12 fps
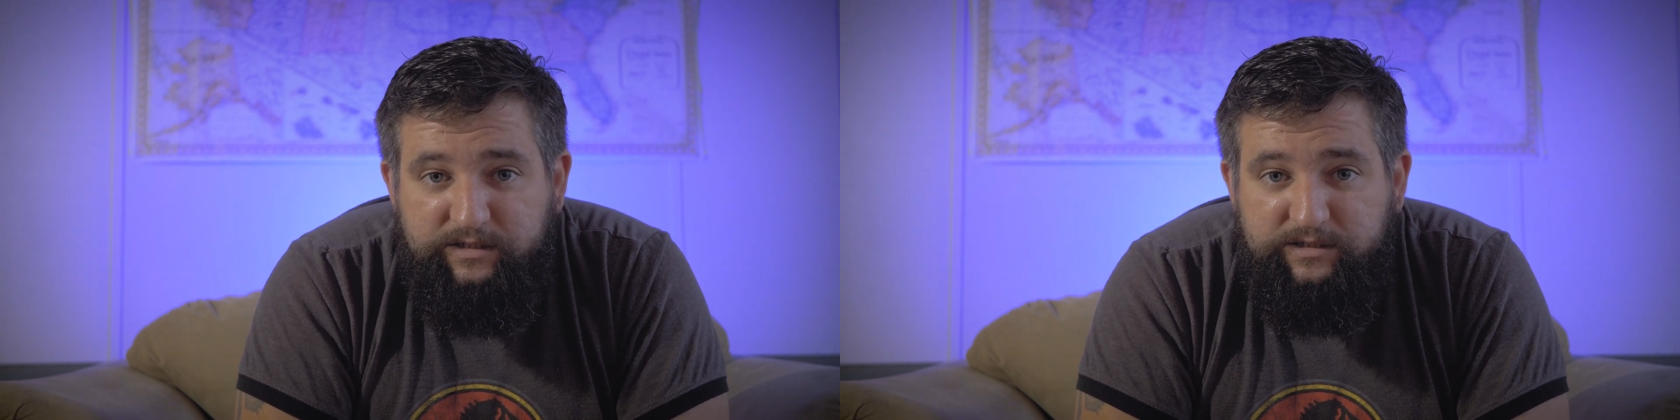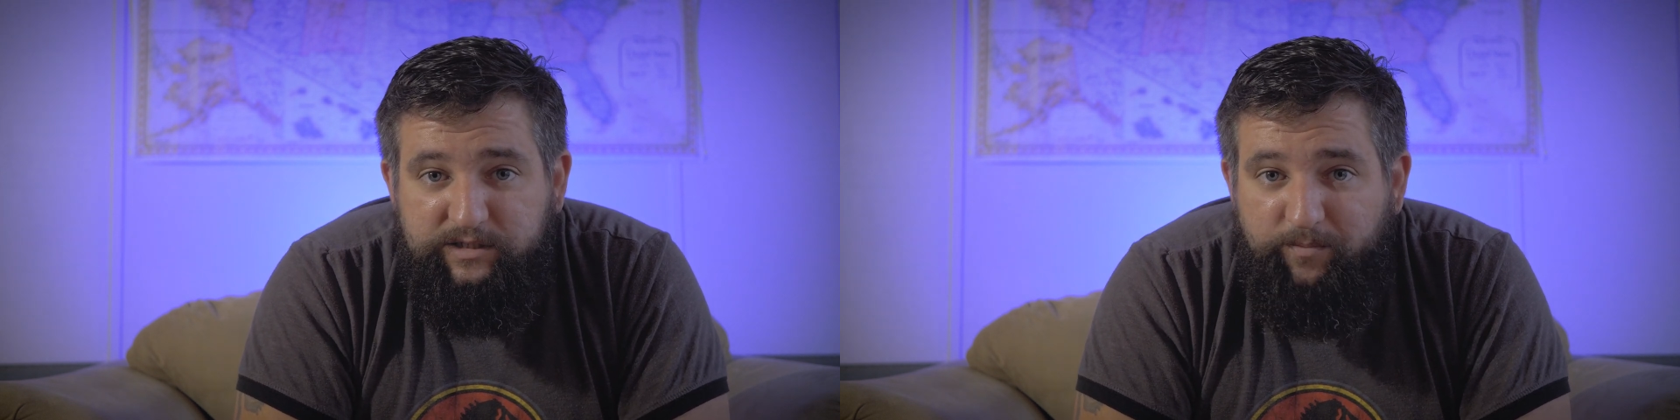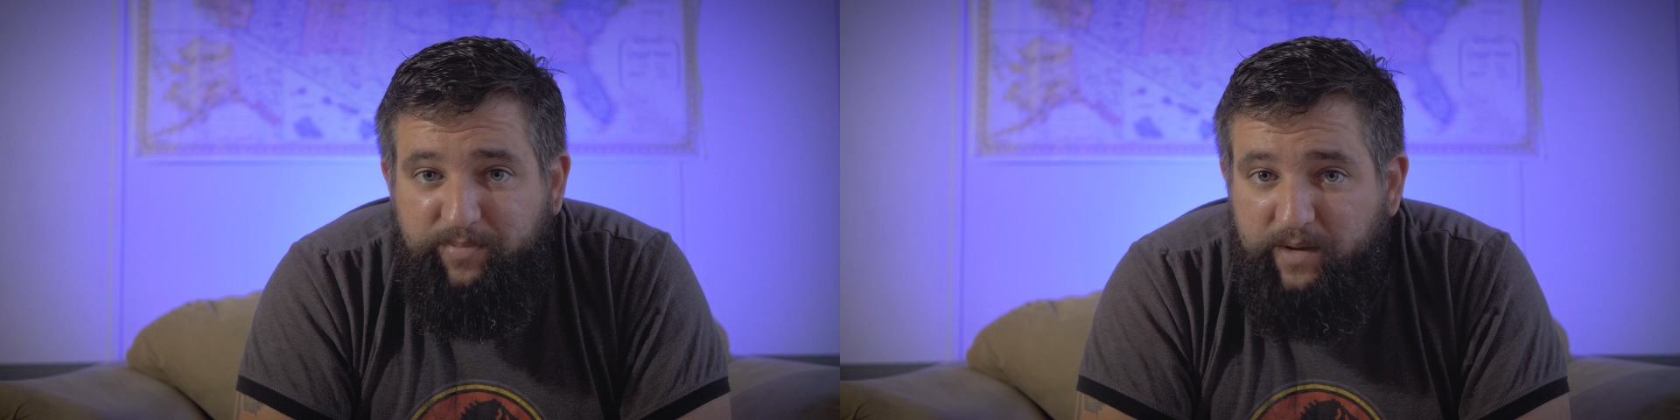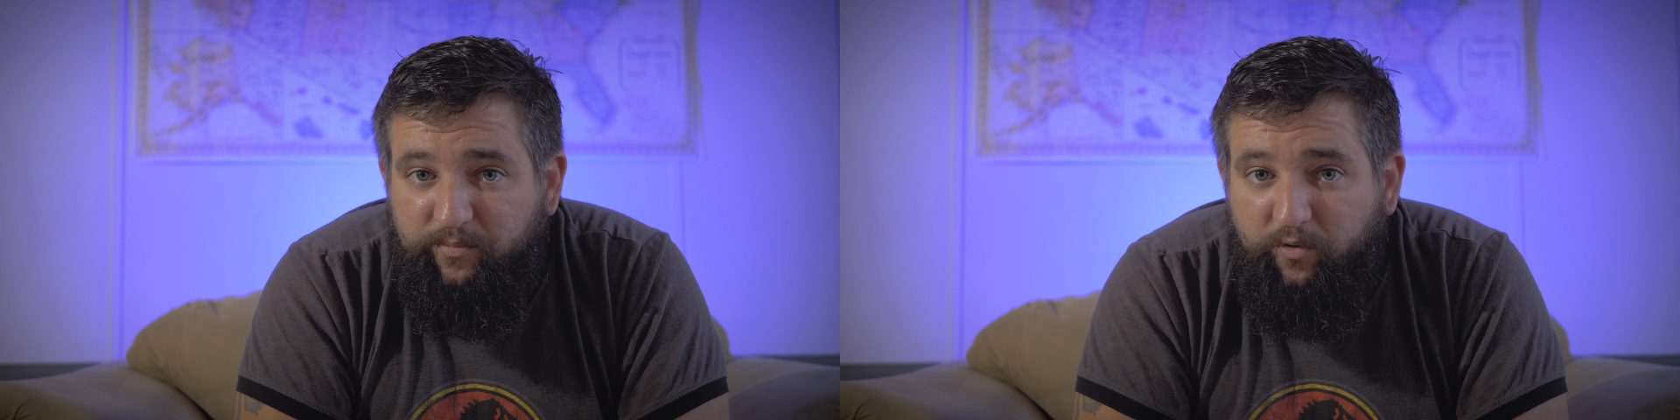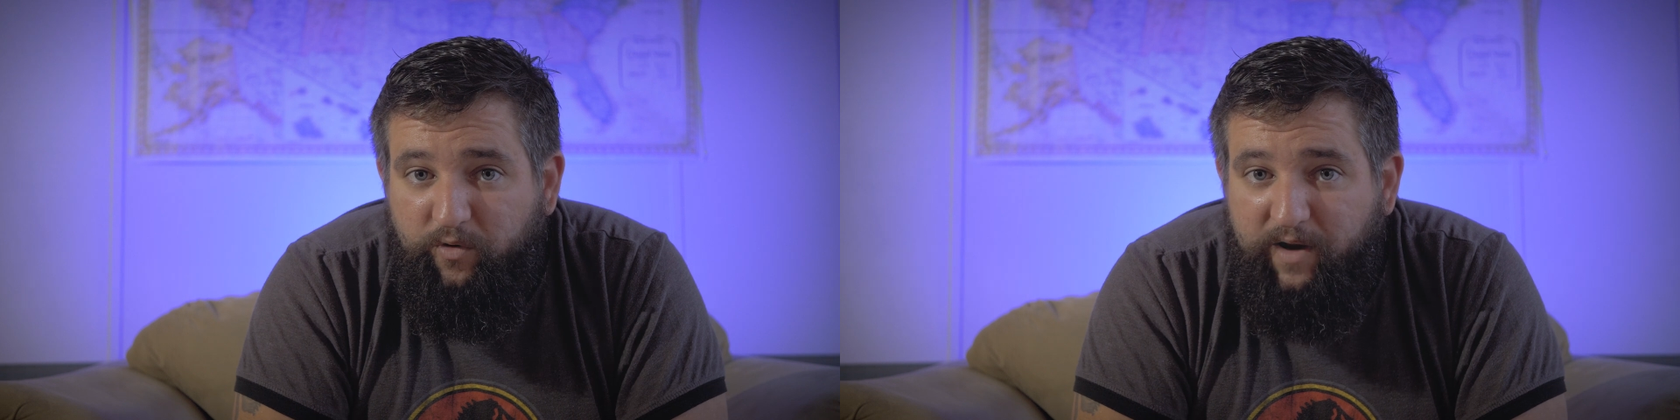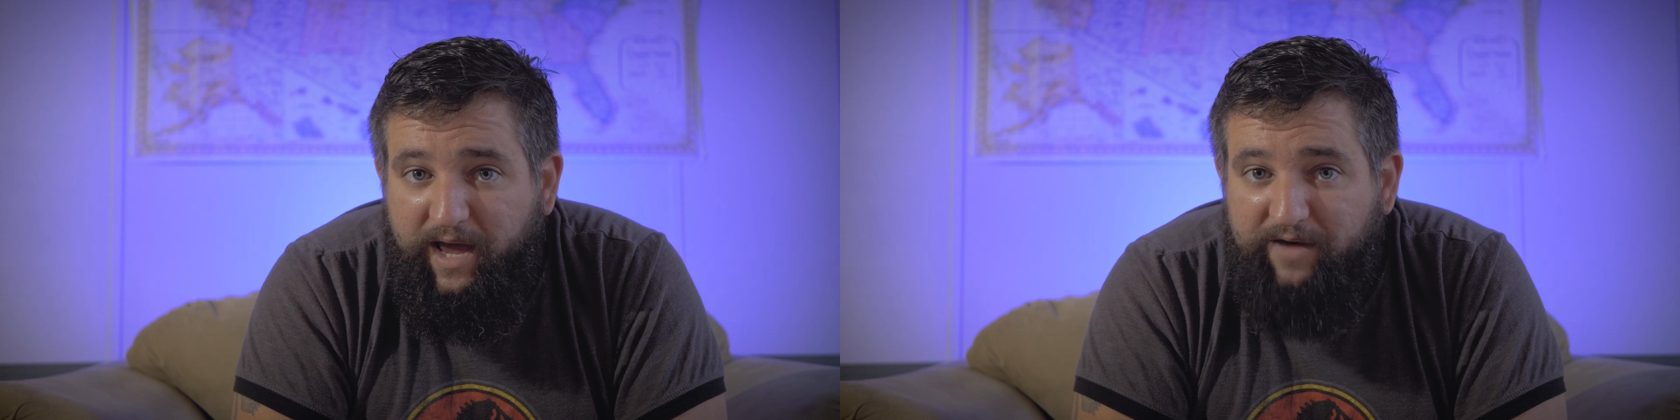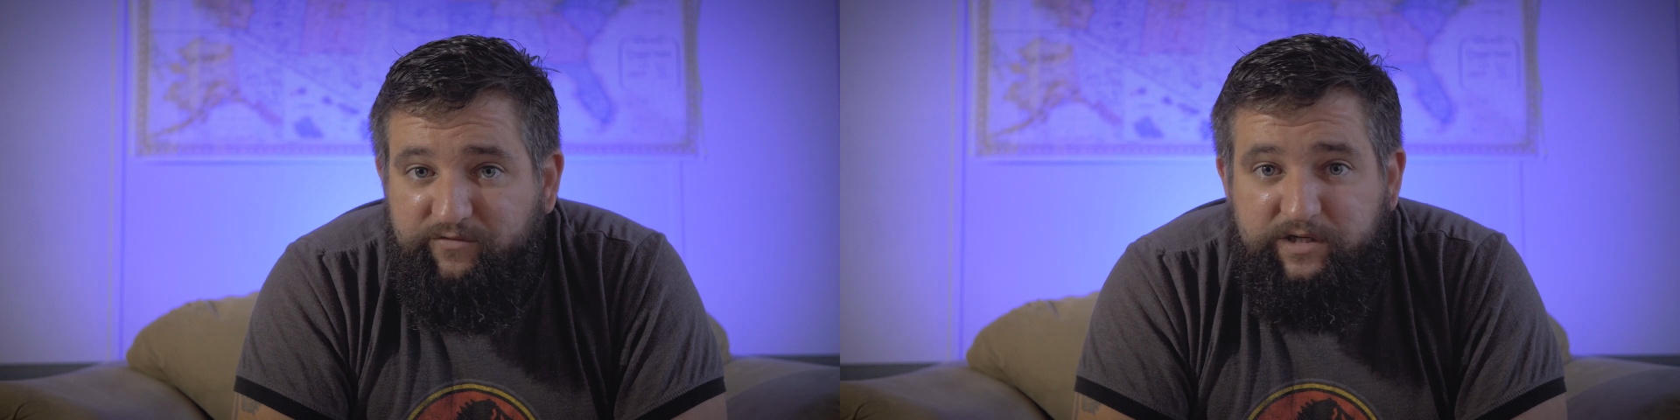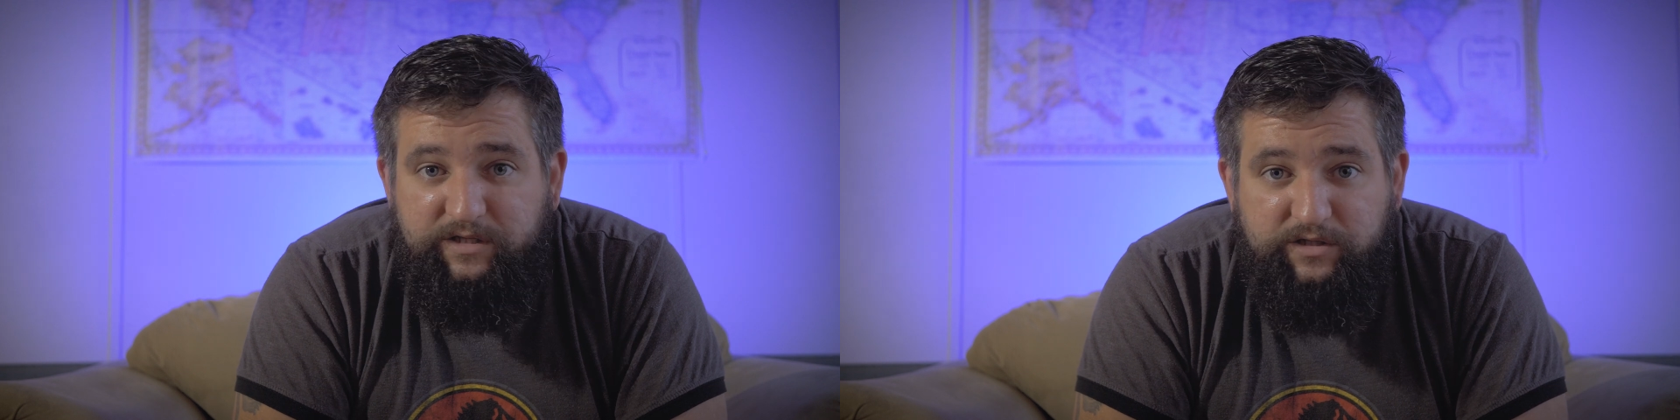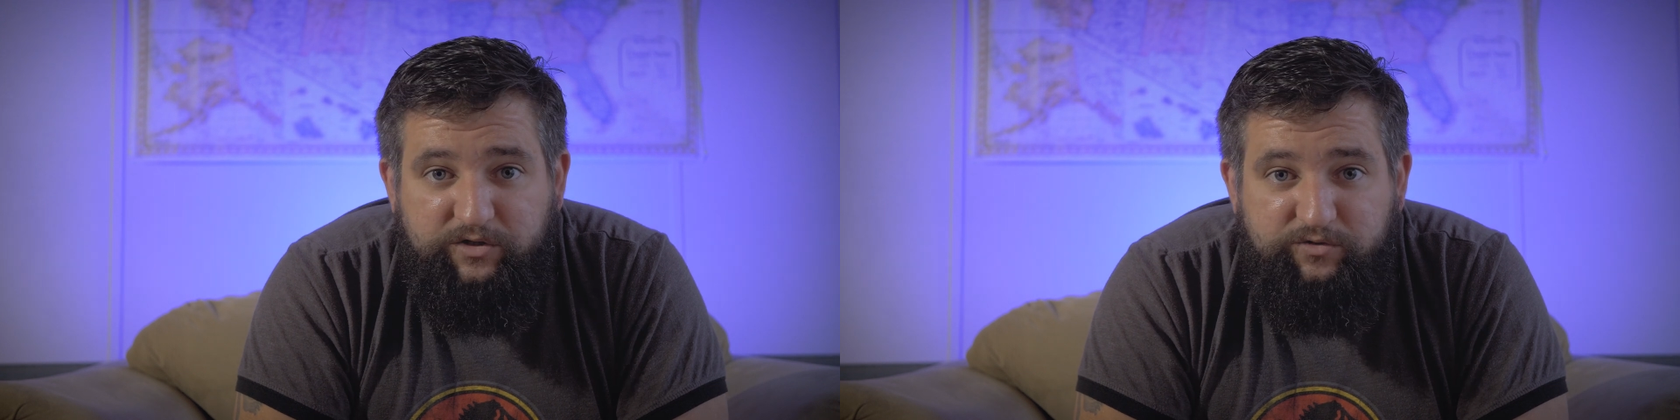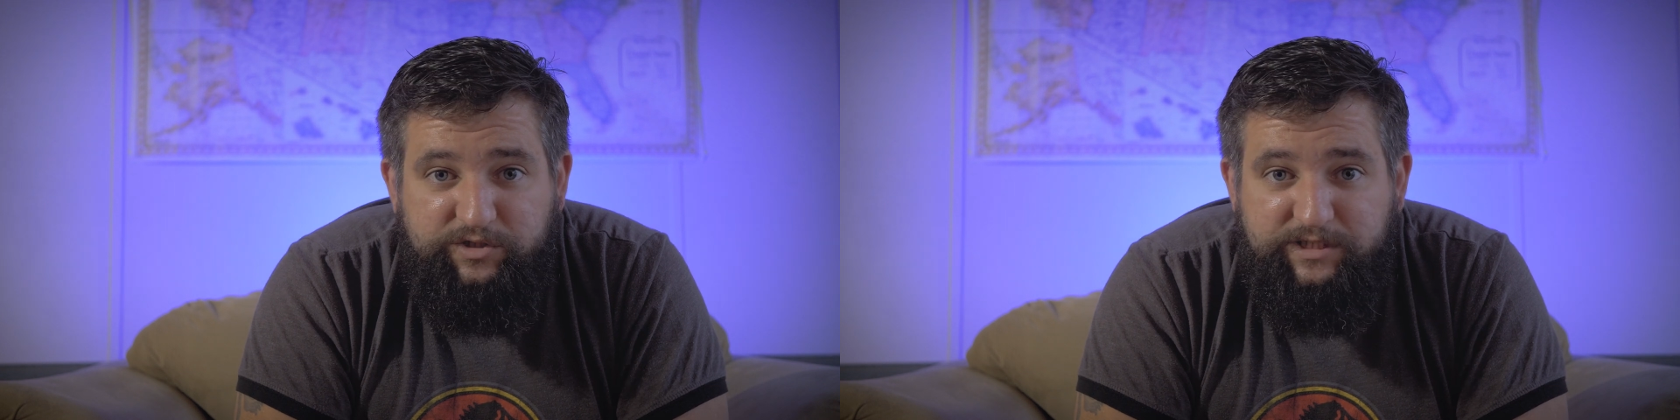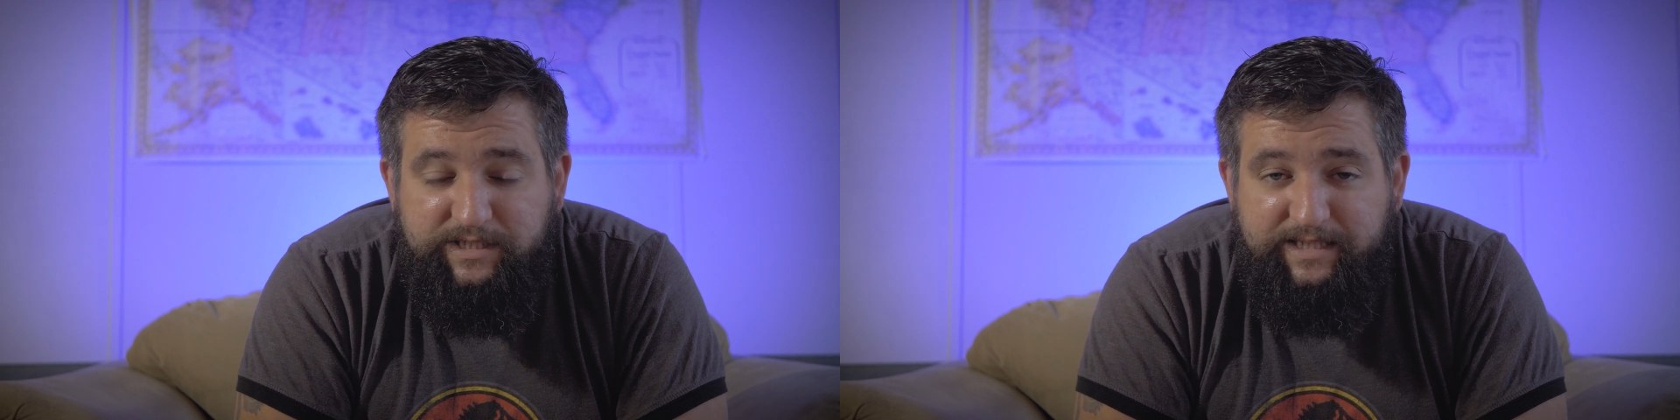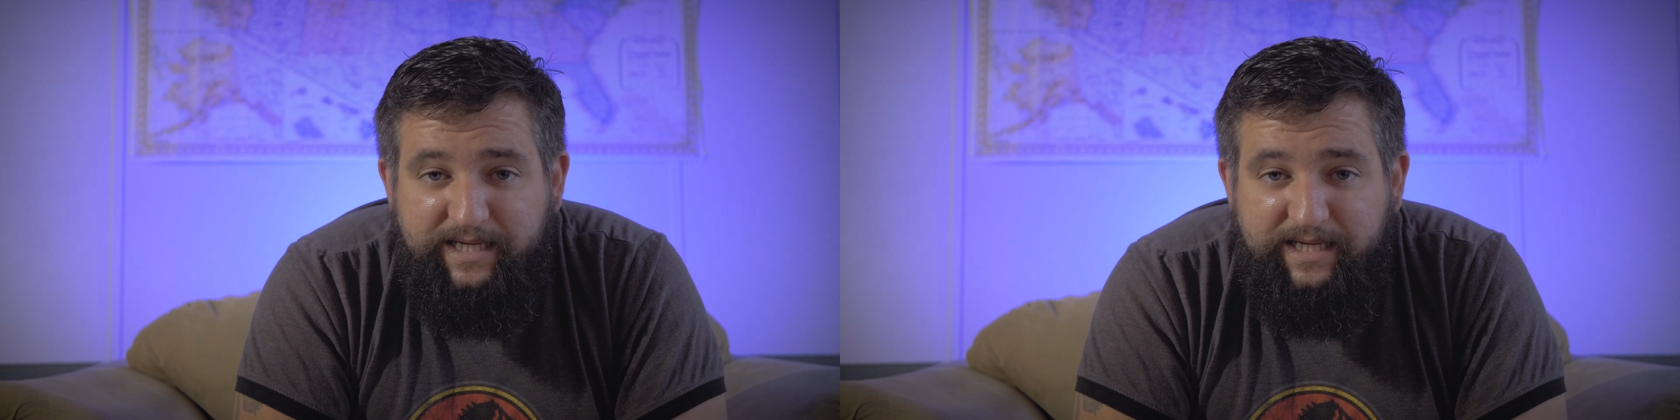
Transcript: Some people have a delusion